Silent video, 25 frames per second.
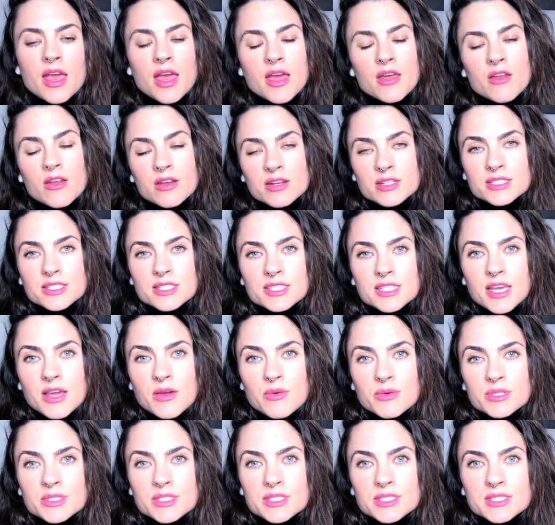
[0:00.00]
And honestly, I
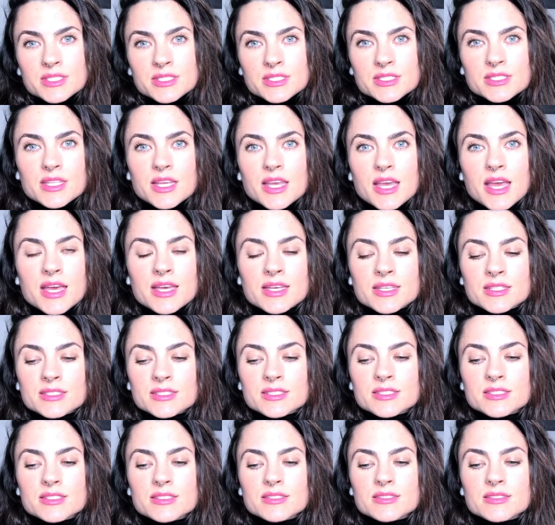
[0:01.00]
wasn't
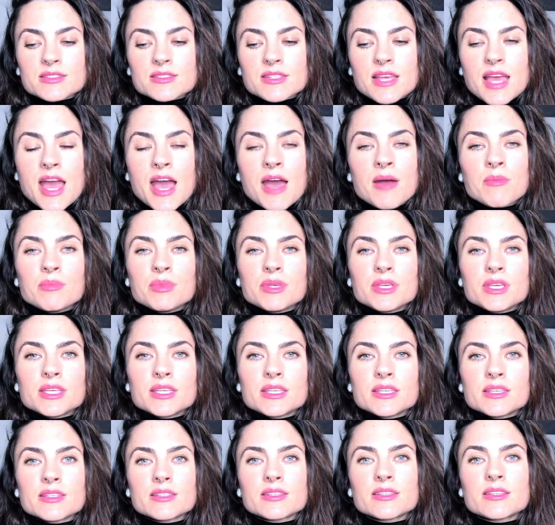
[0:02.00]
as
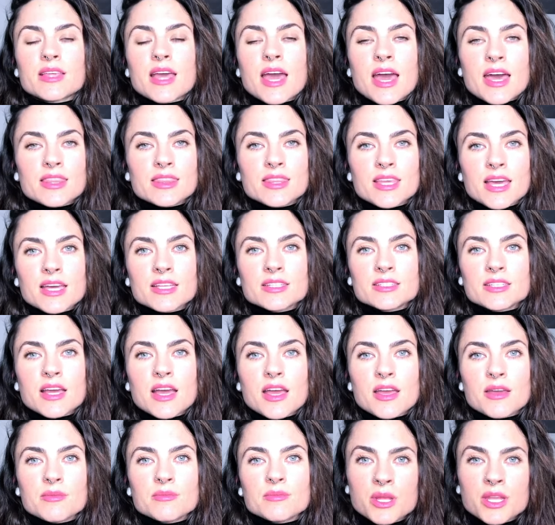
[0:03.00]
happy at that
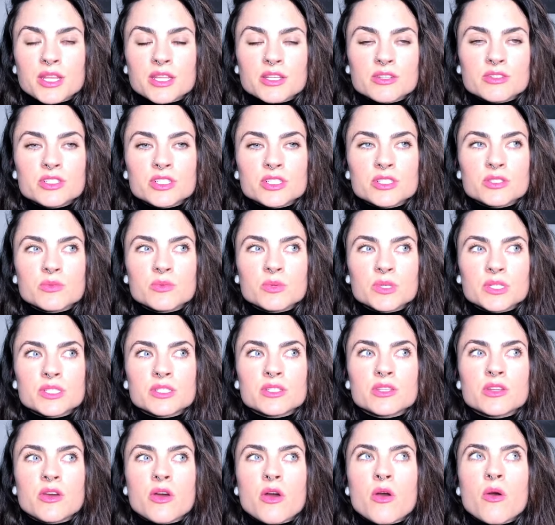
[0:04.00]
time. There just
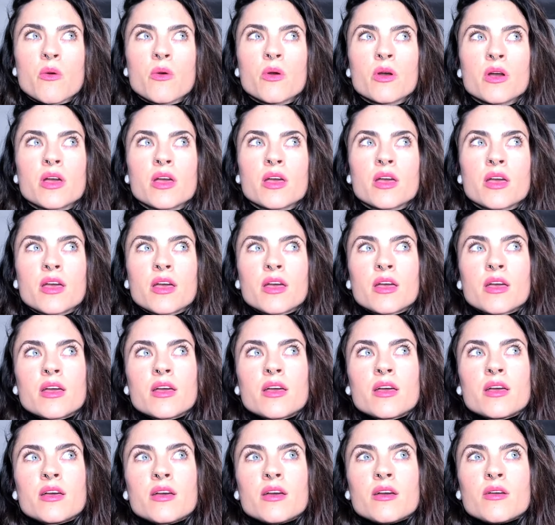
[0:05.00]
was no
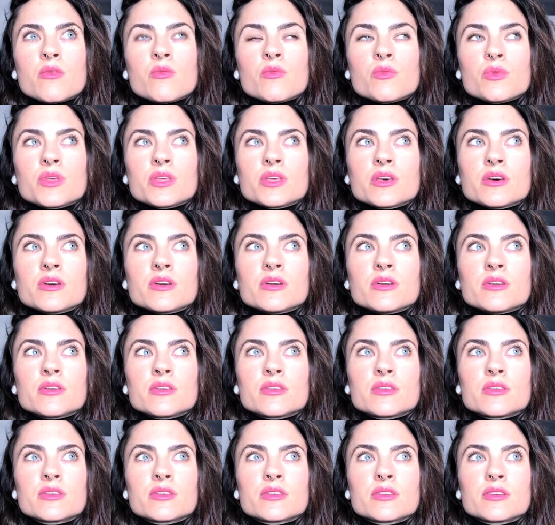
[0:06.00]

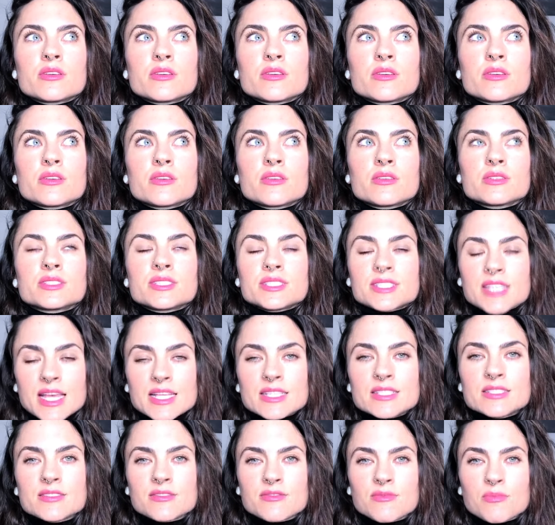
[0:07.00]
real
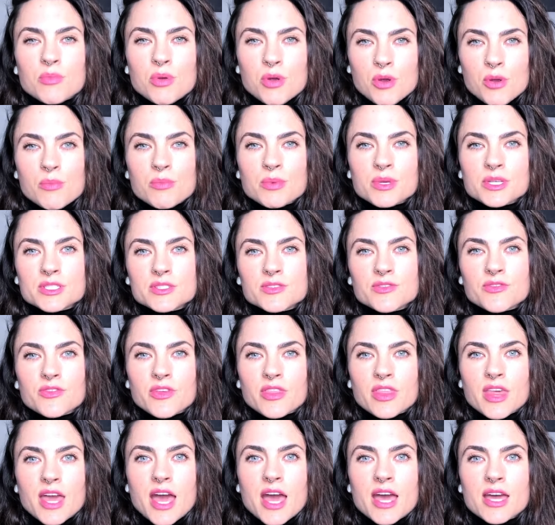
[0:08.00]
sense of purpose
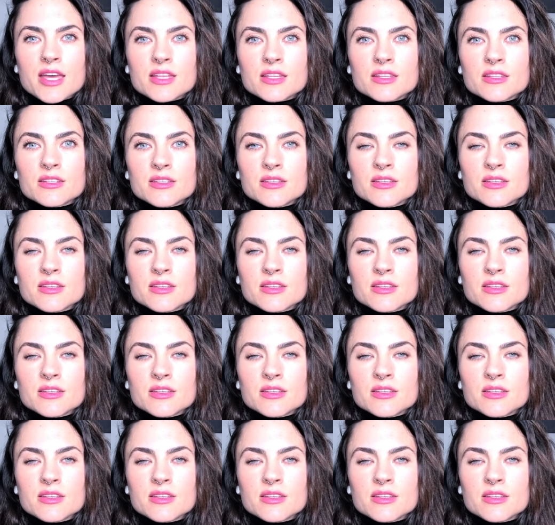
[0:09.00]
for that.